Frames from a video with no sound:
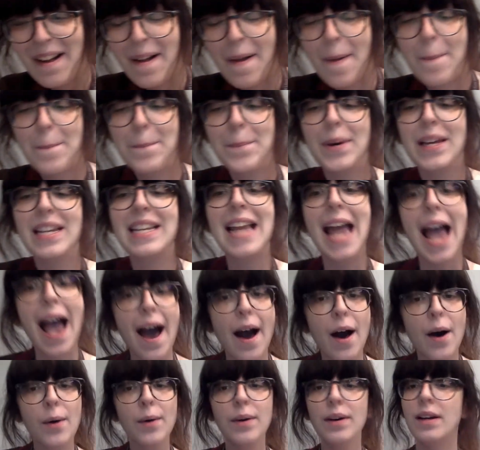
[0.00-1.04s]
But
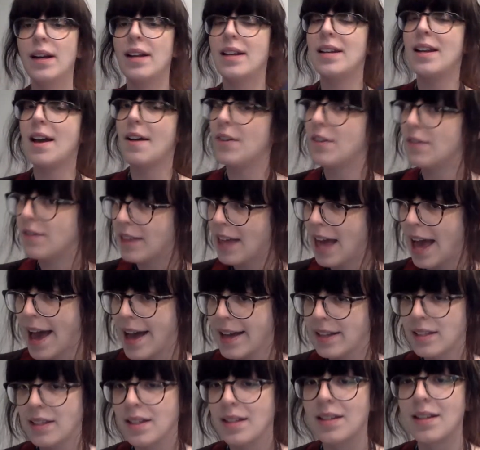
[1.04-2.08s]
now, enough of
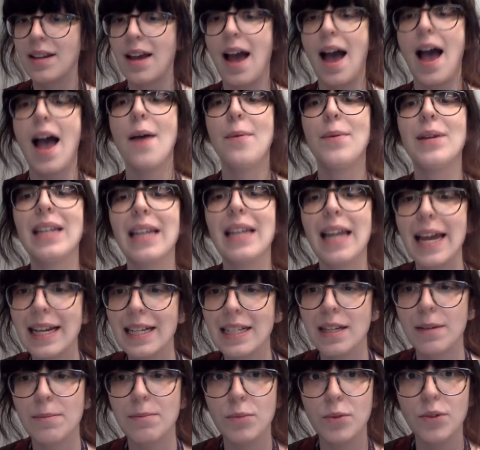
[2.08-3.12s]
that. I would like
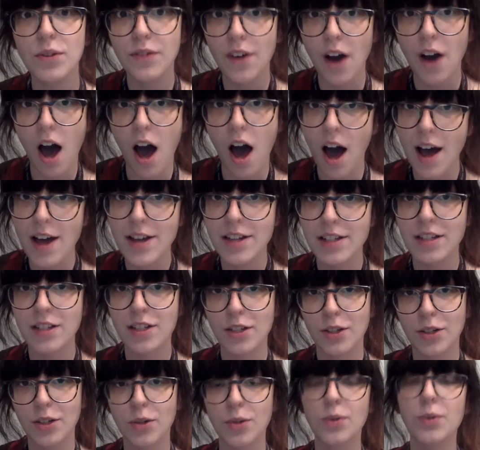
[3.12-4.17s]
to move on
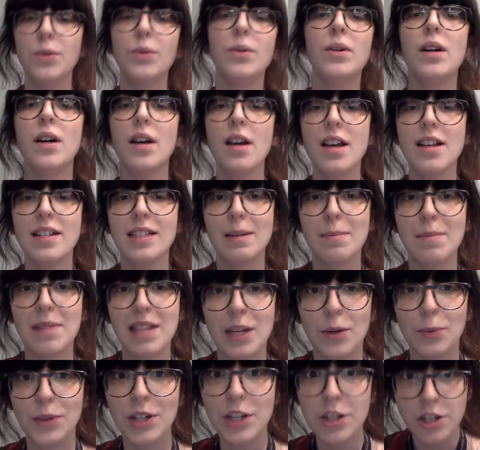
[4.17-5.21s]
to some of the
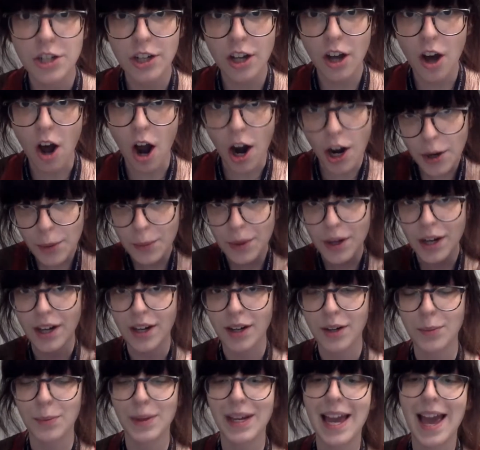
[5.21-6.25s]
original
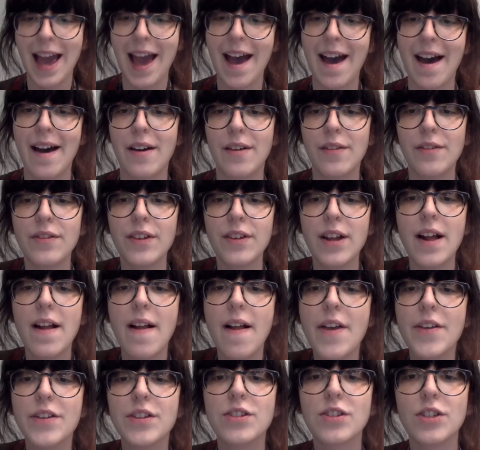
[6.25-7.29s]
artwork we have.
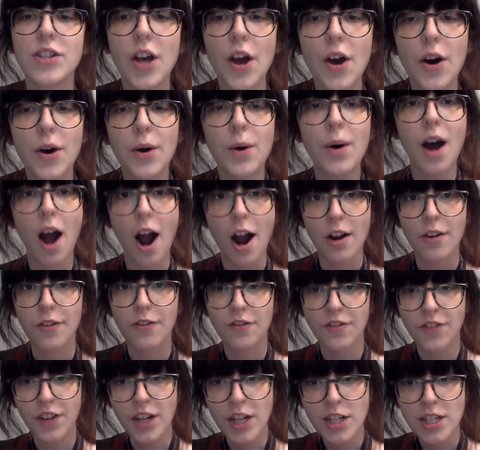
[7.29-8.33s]
So our
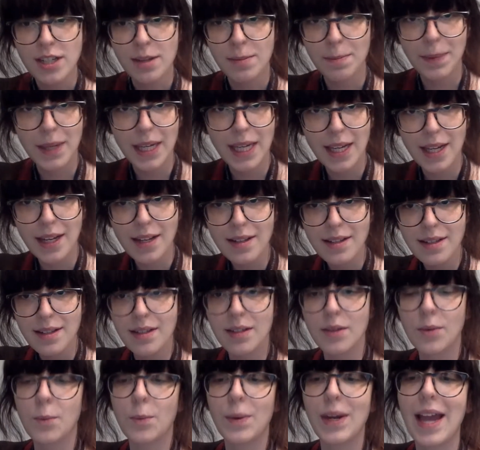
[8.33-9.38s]
first piece,
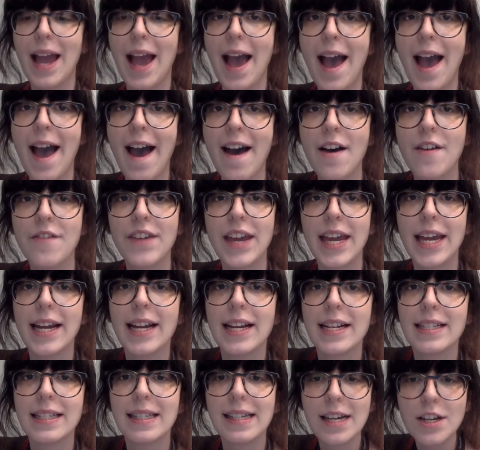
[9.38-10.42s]
we have
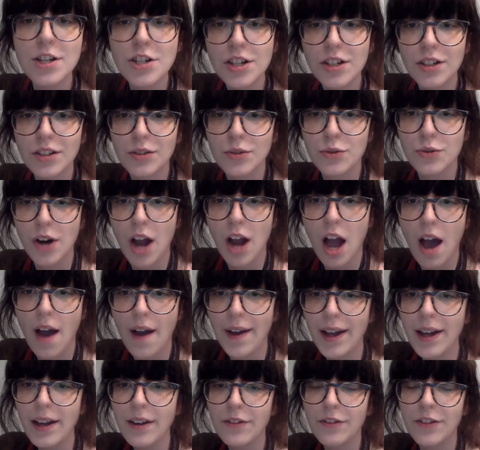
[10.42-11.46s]
a digital
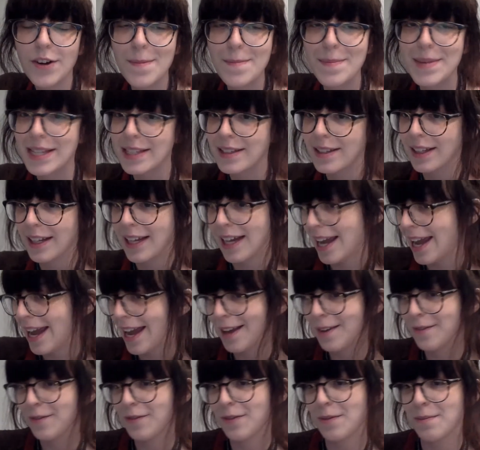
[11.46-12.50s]
drawing from Miss Leanne
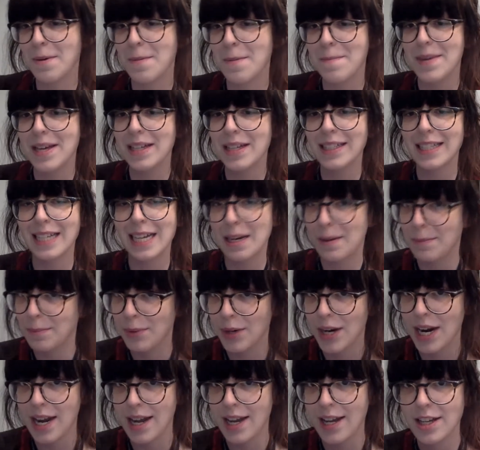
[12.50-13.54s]
from the Milton
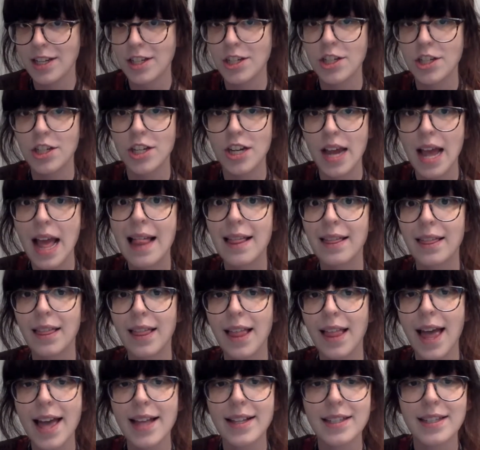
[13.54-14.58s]
branch.
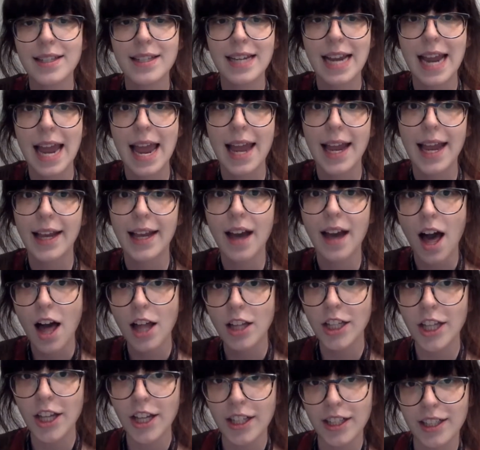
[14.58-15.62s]
Let's take a
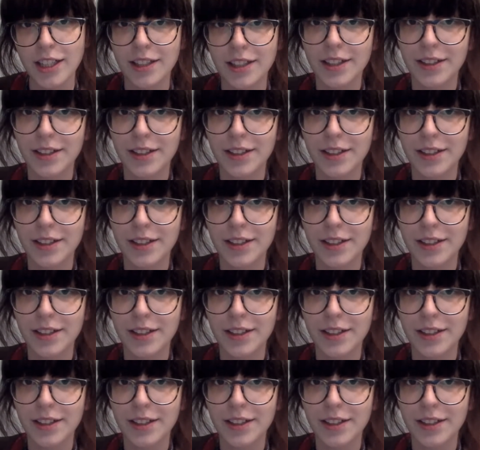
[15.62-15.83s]
look.